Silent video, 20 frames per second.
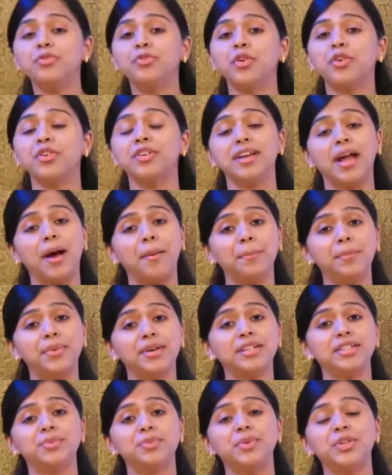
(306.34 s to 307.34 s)
for
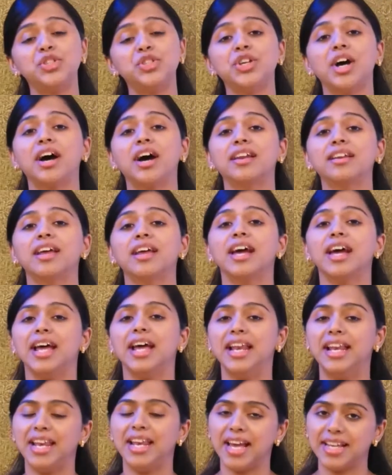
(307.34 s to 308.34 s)
numbers which are
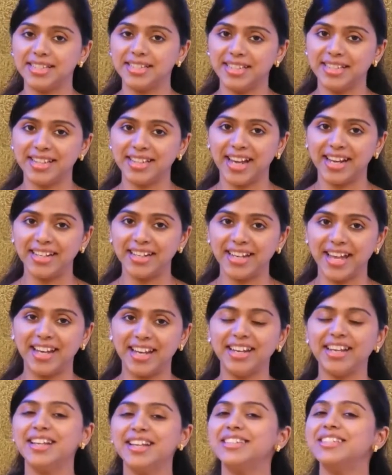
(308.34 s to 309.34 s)
lesser than
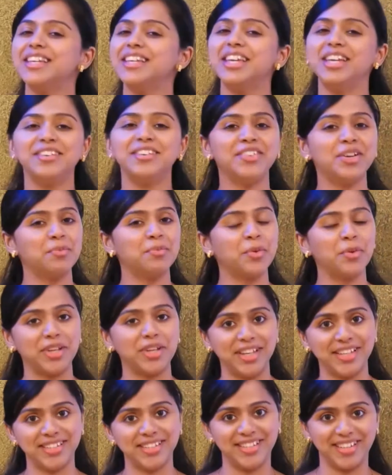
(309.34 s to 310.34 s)
10, it's even more
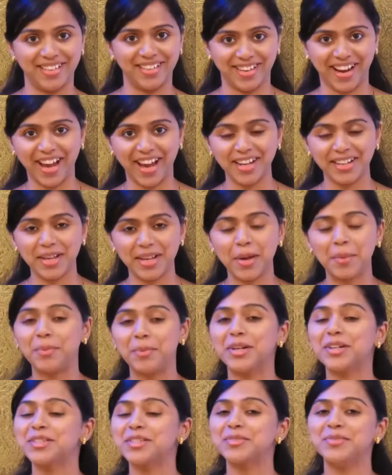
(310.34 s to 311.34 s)
easier, right?
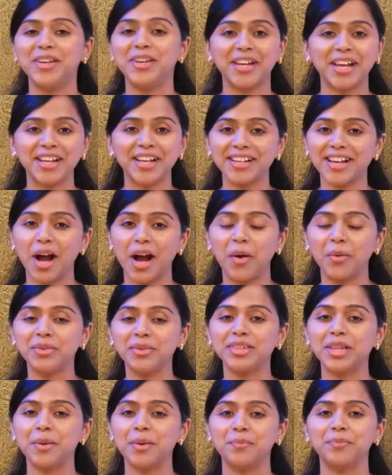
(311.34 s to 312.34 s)
Because we can
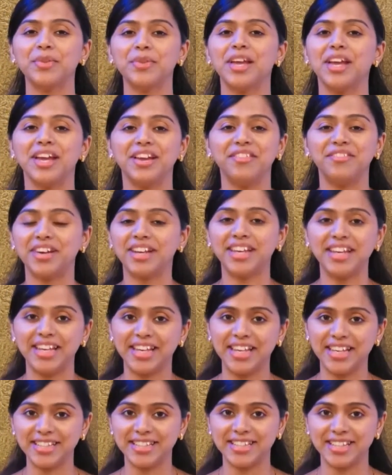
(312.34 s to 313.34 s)
count them very
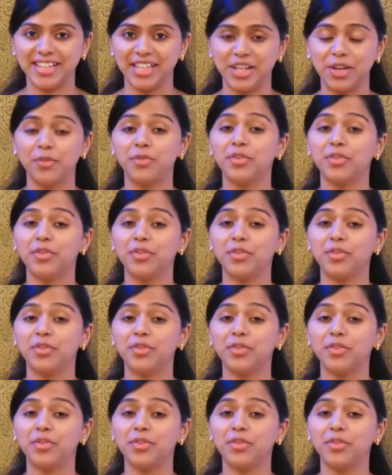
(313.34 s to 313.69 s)
easily.